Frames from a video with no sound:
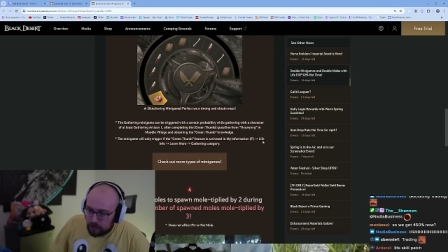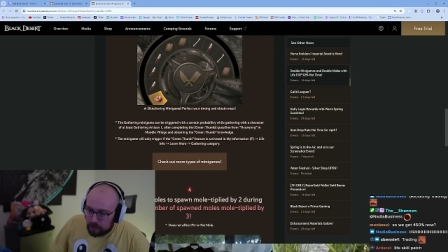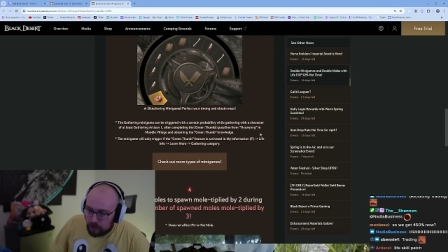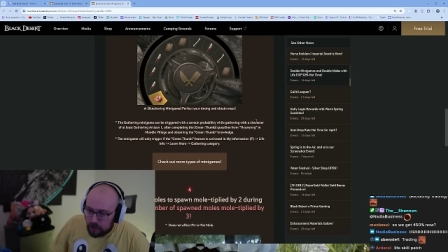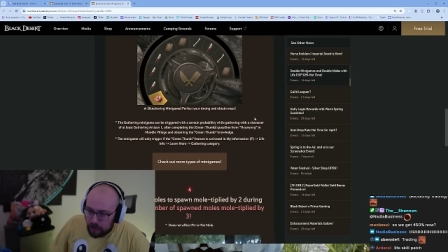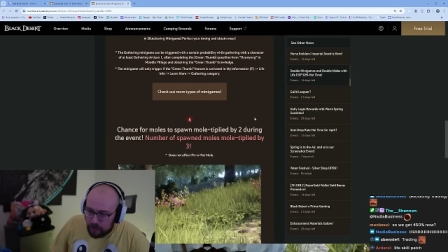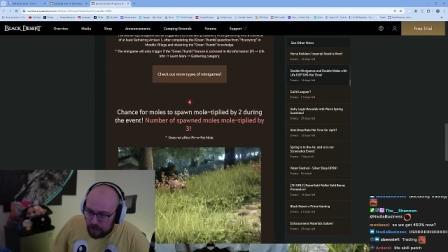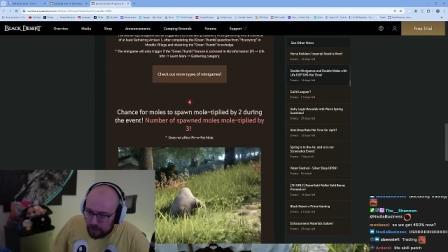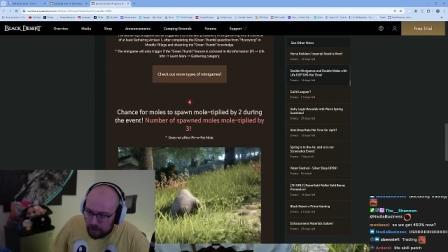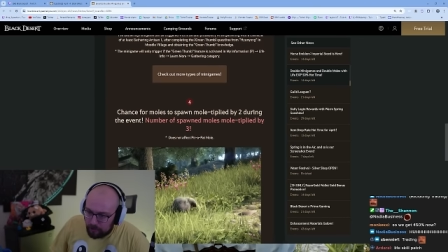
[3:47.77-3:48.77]

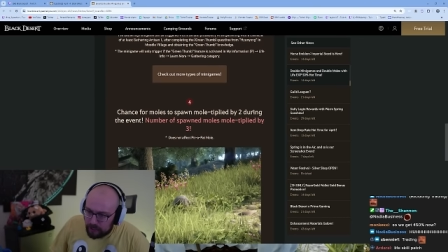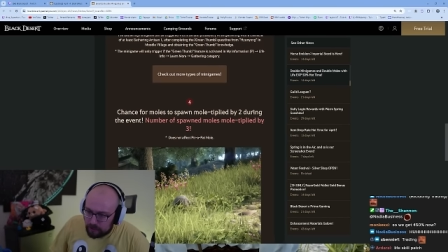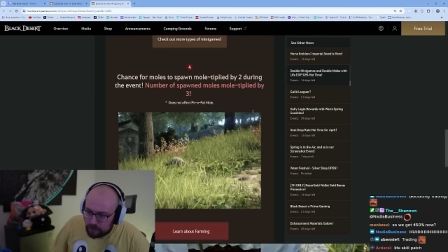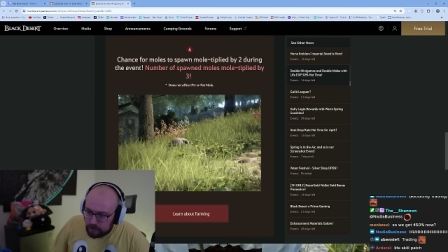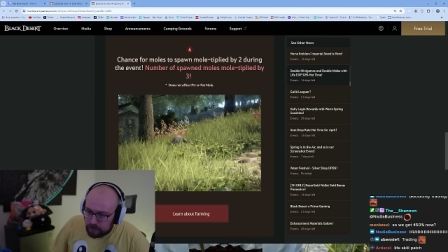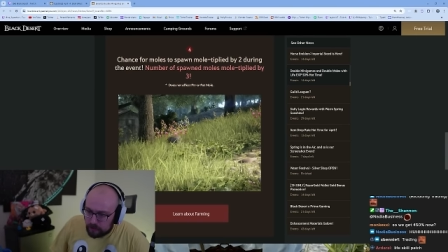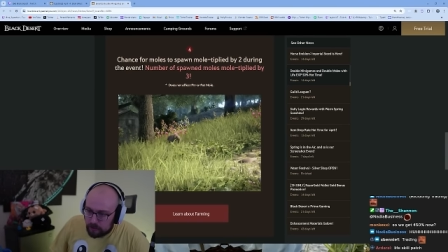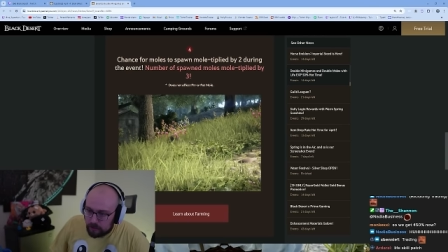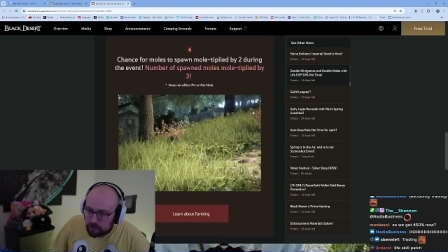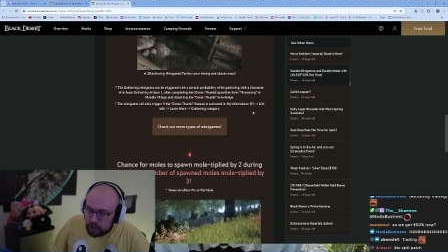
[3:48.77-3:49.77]
Um,
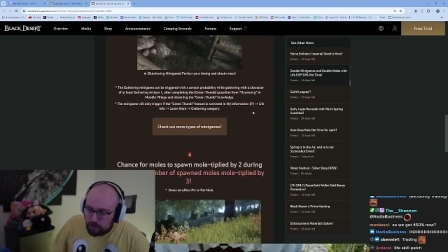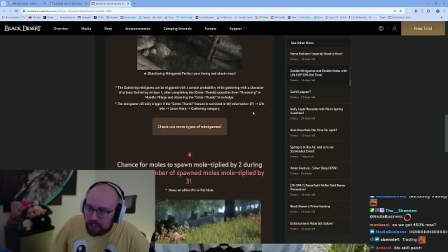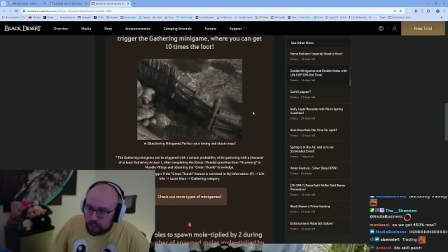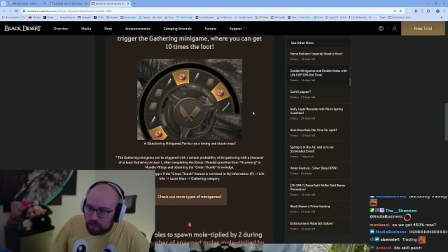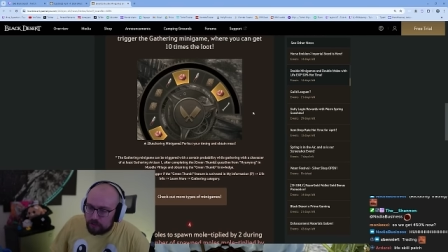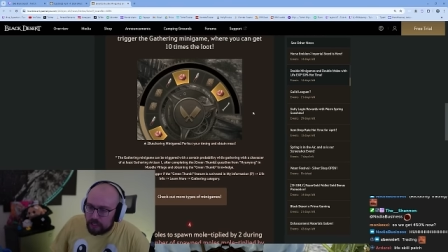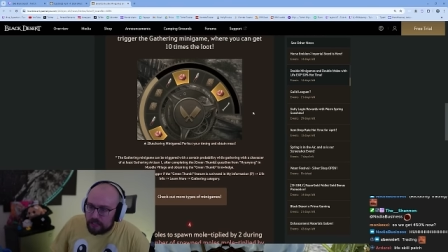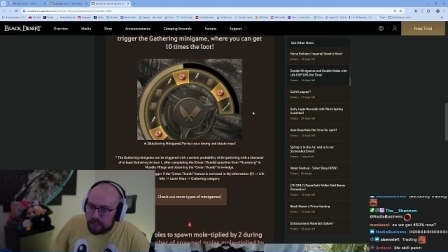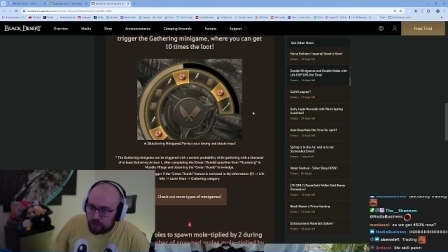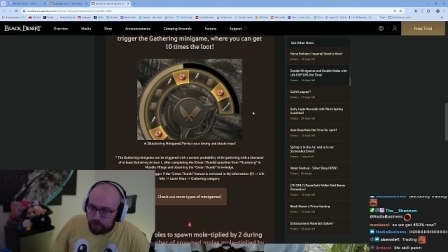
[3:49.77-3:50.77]
just make sure that
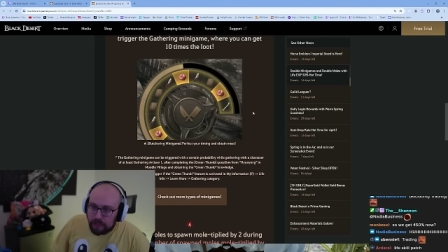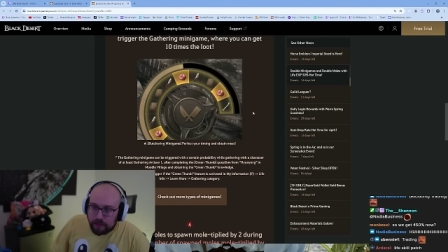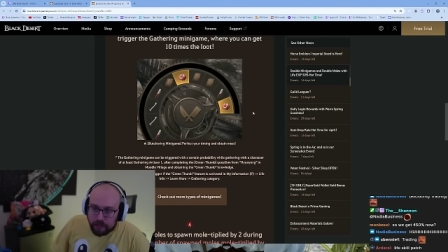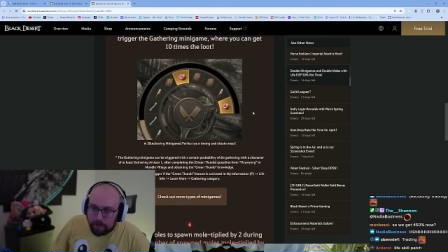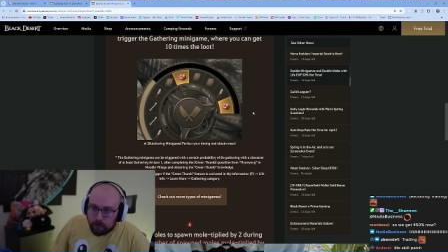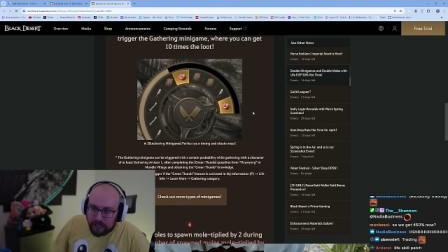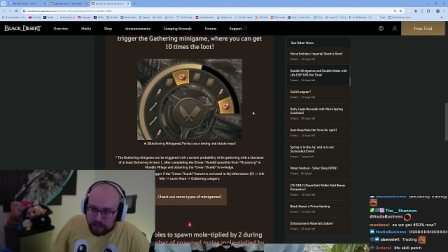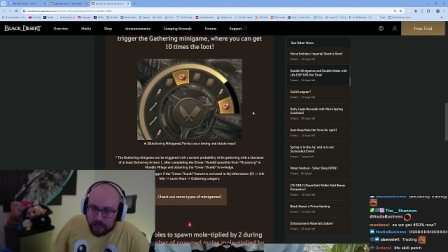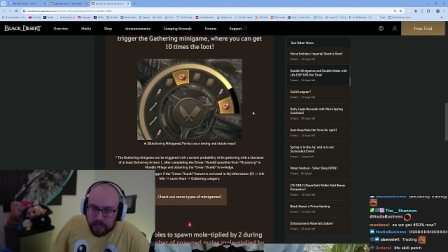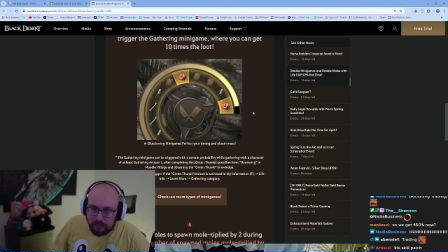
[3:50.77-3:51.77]
that green thumb quest
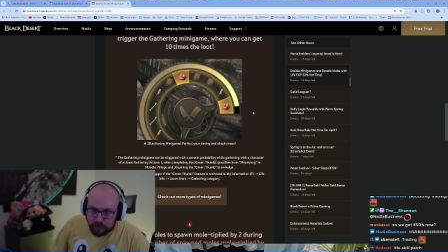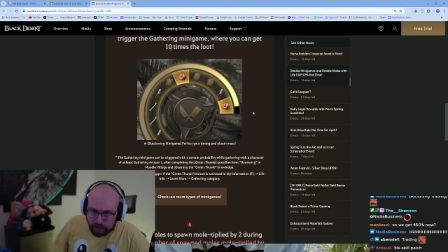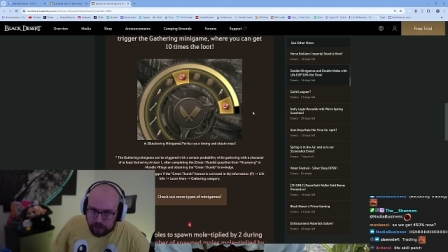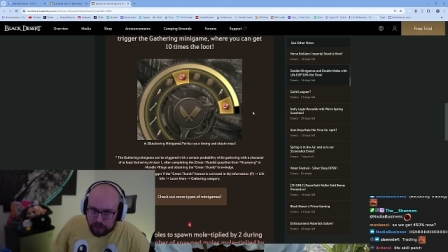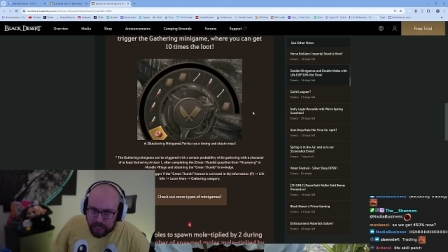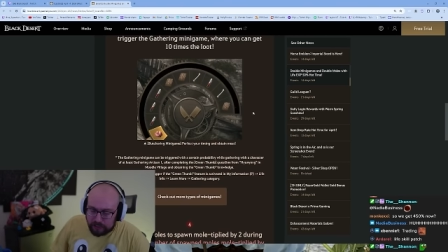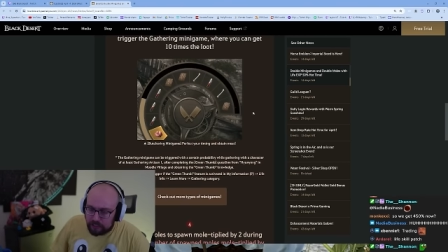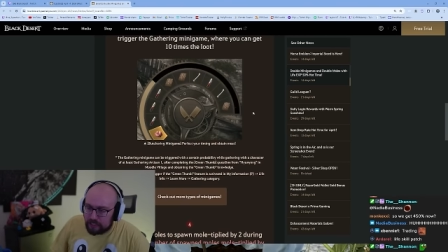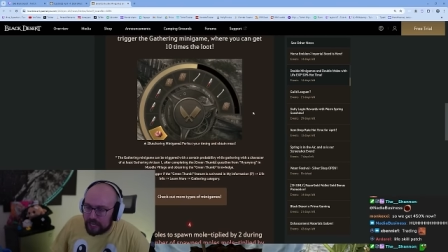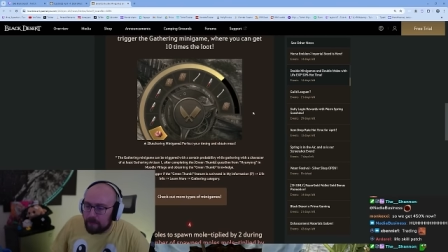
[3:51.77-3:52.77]
line in your
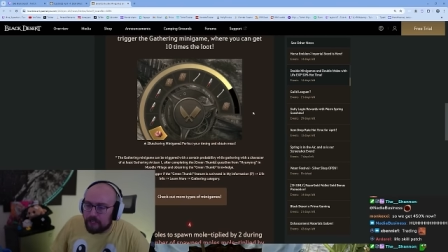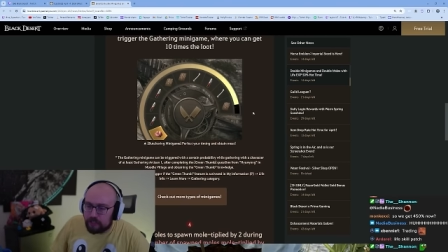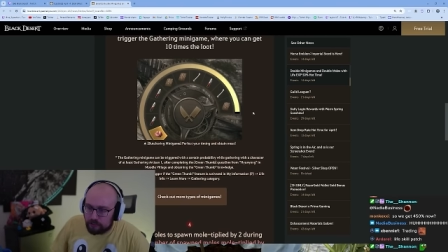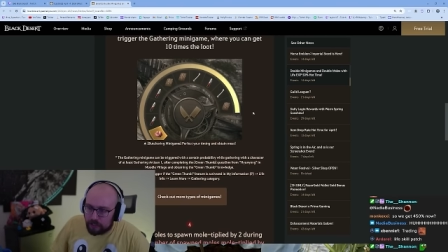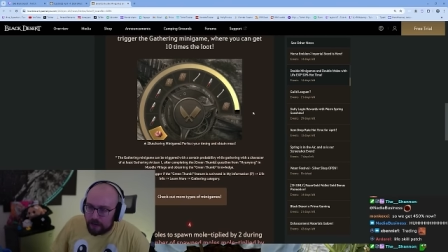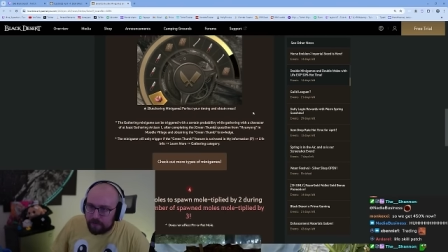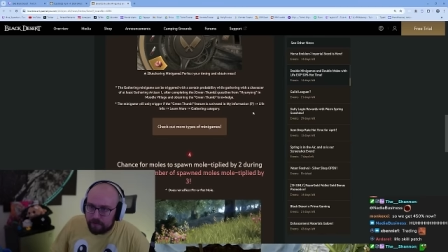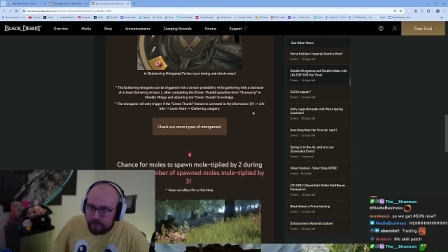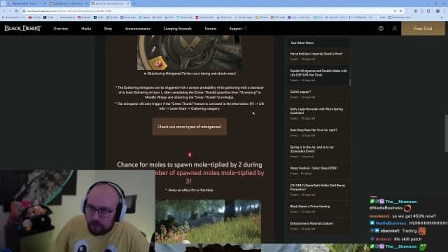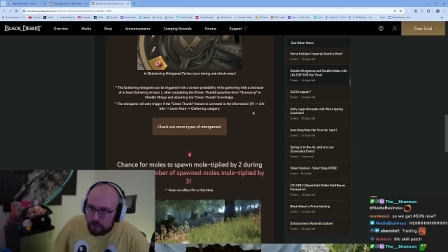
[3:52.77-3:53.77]
suggested tab is done.
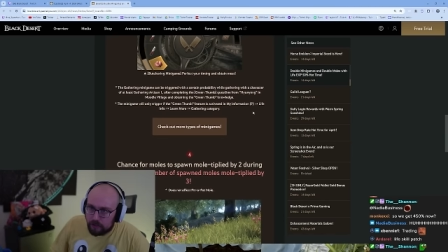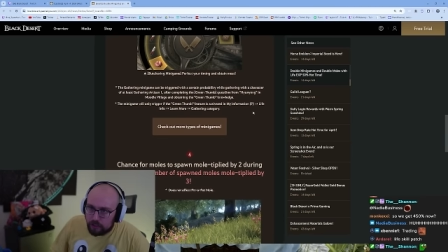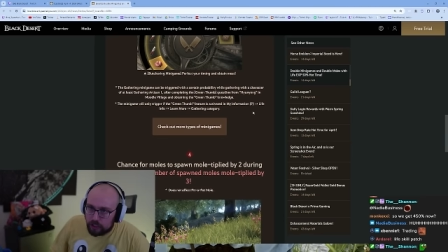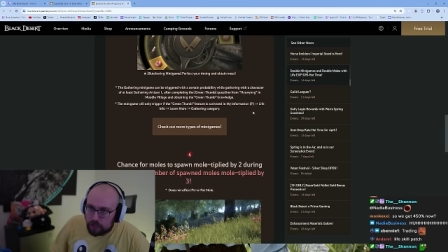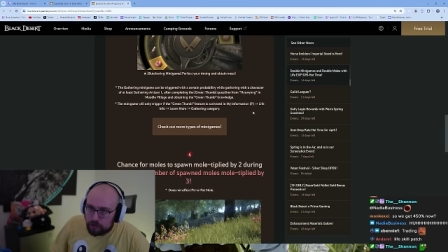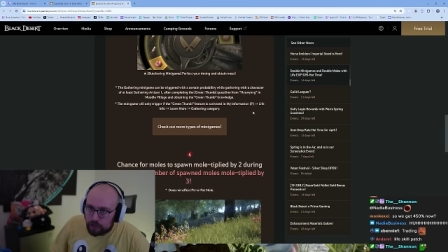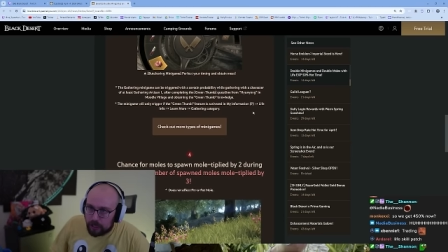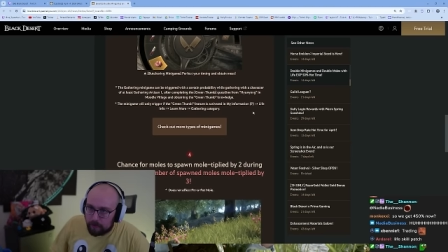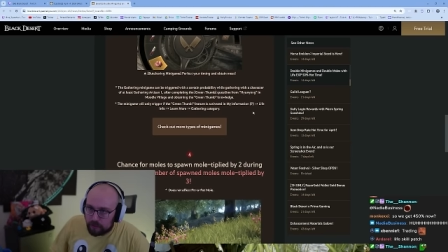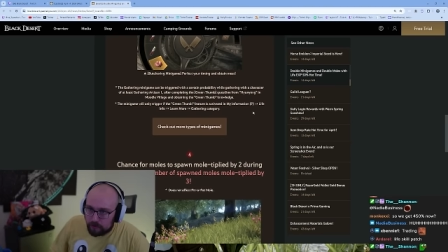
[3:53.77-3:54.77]
Huge
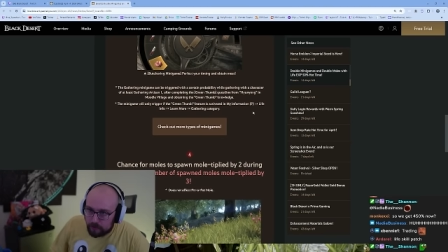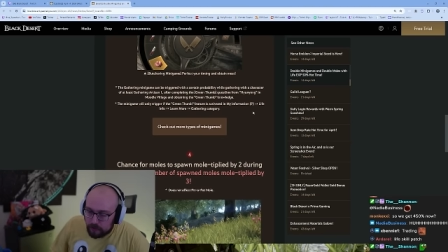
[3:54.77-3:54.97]
W.